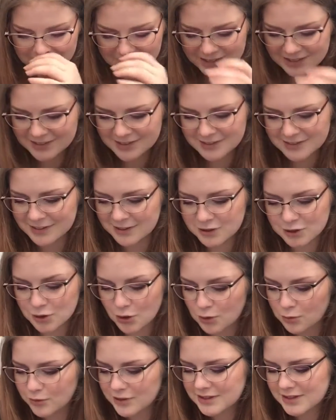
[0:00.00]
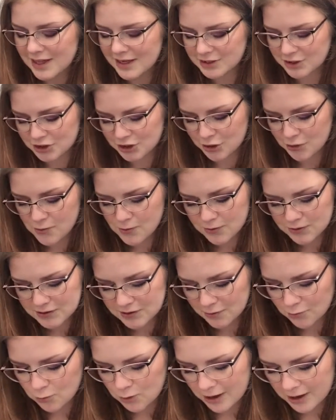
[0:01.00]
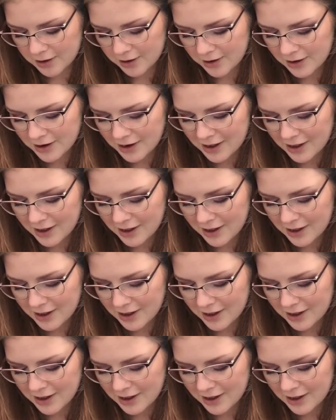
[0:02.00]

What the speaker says: Like, there's always that joke somewhere,